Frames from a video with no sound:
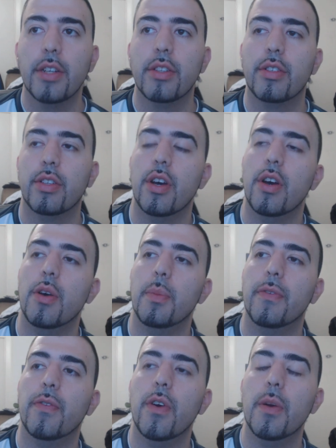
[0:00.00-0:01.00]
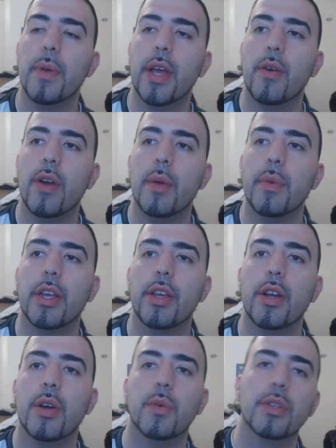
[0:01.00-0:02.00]
So before panoramic,
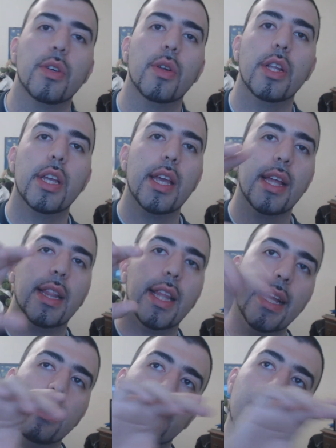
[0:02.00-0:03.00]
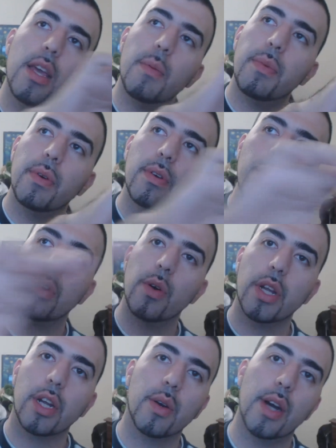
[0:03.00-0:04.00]
it was only landscape
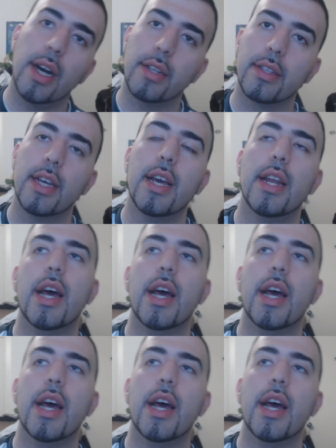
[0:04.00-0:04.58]
going across.